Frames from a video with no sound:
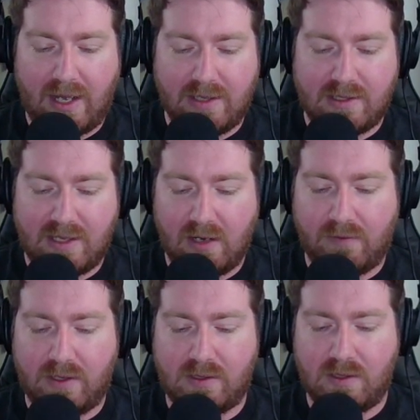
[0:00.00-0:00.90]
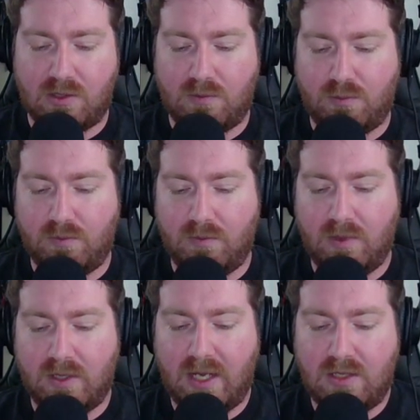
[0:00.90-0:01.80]
Sacrifice this.
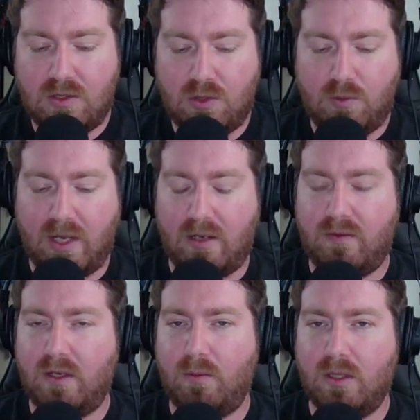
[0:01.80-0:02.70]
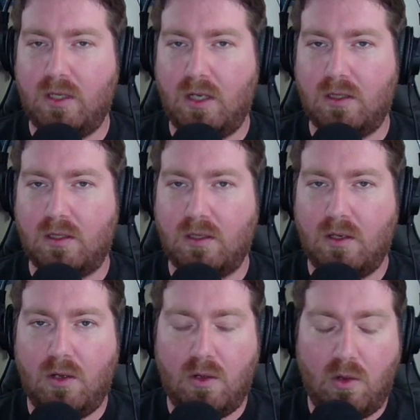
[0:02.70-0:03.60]
Add 2 mana of any 1 color.
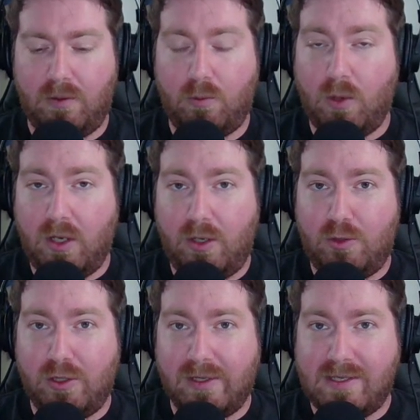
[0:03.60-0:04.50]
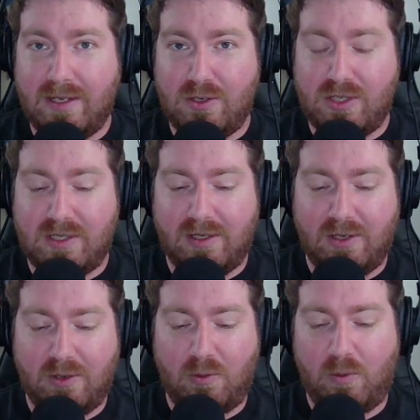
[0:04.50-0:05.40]
Whoa, look at the synergies
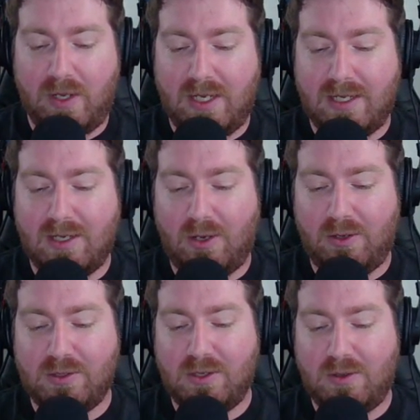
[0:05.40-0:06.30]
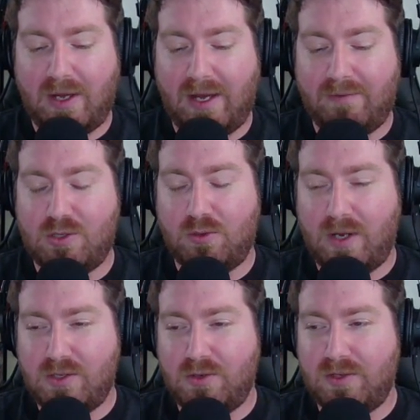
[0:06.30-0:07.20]
here. We can also have
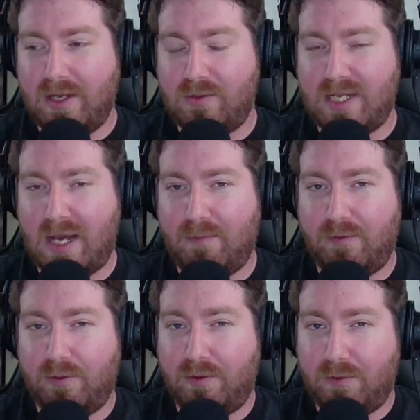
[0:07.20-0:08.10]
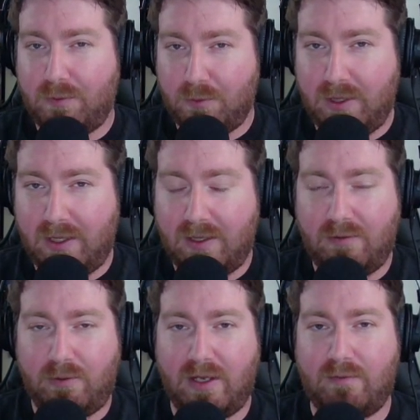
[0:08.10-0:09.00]
treasures now tap for 3
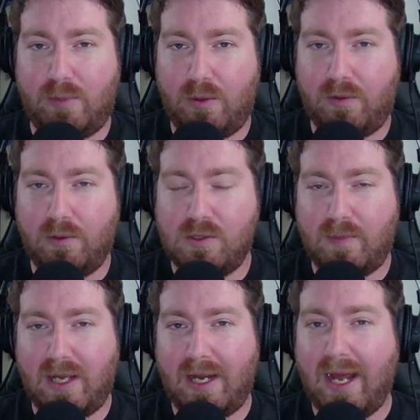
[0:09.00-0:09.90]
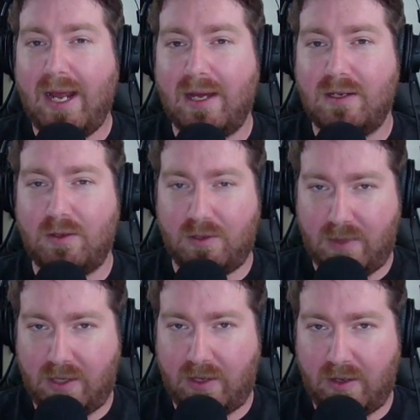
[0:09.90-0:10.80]
if we have both Goldspan and our
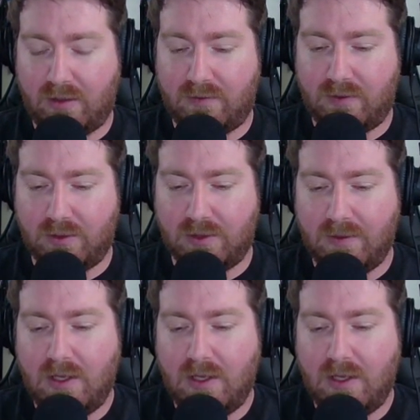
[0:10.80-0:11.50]
commander out on the field.